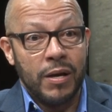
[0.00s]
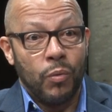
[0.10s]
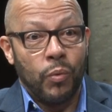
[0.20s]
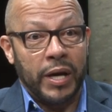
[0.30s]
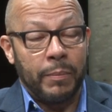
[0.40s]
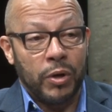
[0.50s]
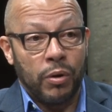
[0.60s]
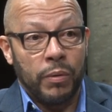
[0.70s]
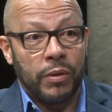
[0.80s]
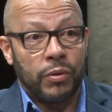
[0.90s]
what I'm
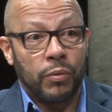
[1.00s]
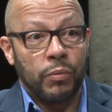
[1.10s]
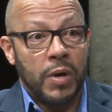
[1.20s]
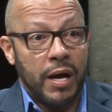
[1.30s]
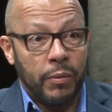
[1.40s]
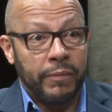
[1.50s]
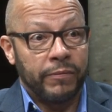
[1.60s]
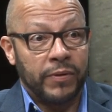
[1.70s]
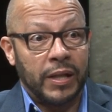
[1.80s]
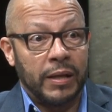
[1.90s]
going through, how I'm
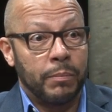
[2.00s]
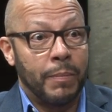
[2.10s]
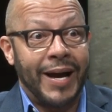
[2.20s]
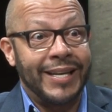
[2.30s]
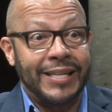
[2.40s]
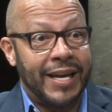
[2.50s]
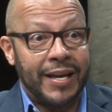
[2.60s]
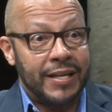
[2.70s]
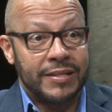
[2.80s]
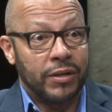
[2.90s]
feeling, my day
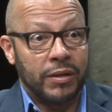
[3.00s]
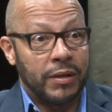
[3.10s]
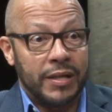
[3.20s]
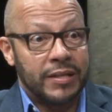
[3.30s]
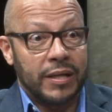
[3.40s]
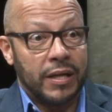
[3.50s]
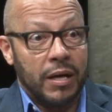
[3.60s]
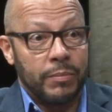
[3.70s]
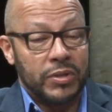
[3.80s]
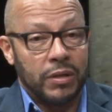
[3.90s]
as it go, as it
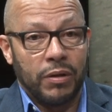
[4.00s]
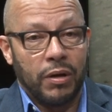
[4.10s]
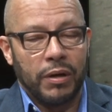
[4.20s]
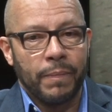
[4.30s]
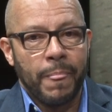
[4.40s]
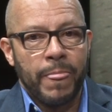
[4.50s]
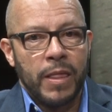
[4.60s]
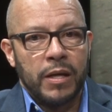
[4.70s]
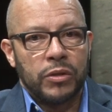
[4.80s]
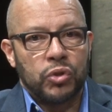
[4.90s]
comes along mm
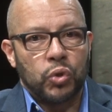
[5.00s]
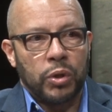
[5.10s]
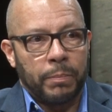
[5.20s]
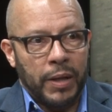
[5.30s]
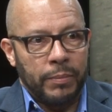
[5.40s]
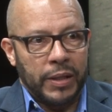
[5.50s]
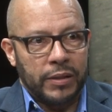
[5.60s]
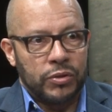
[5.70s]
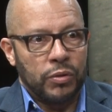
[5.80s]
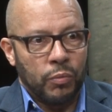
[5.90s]
-hmm. to the public,
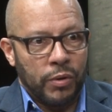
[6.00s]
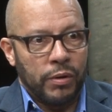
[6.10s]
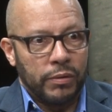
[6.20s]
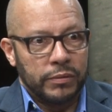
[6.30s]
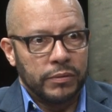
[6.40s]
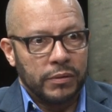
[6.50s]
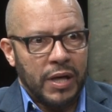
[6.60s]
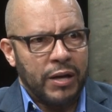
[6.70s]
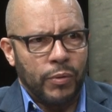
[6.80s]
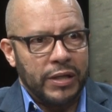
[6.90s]
to the world? Mm -hmm.
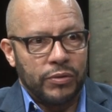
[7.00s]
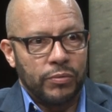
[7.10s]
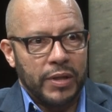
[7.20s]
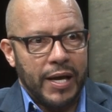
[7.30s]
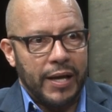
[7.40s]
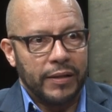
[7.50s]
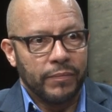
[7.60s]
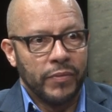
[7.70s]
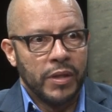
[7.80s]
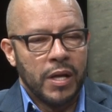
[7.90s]
How do I do that?
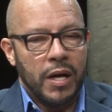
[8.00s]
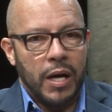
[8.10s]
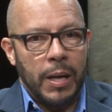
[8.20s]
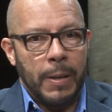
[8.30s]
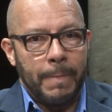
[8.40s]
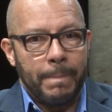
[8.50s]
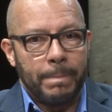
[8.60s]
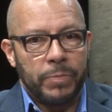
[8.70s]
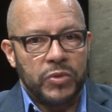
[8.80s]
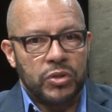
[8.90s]
Um,
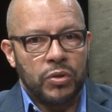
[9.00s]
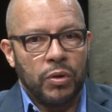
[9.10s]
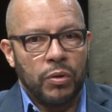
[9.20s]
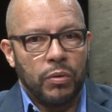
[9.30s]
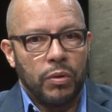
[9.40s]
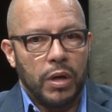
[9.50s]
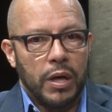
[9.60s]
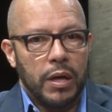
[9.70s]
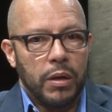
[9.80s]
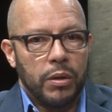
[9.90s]
so
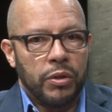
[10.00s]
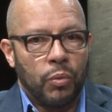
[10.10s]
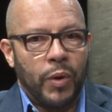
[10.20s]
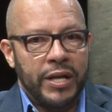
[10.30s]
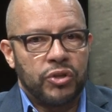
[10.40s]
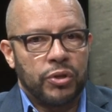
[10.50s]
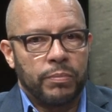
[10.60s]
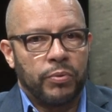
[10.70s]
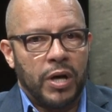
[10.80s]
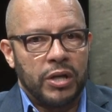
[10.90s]
the White Shirt
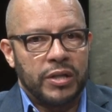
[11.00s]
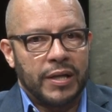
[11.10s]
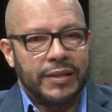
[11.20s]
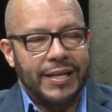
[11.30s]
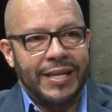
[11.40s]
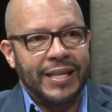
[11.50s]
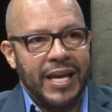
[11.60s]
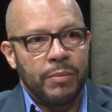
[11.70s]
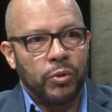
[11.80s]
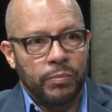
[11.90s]
Project
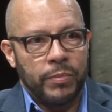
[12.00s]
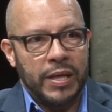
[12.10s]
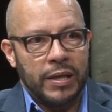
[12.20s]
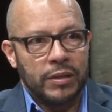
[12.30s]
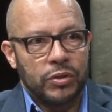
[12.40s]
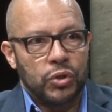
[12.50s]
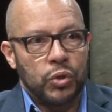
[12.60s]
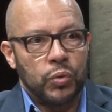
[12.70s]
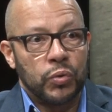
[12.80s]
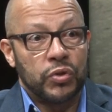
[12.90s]
enabled me to
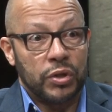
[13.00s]
use a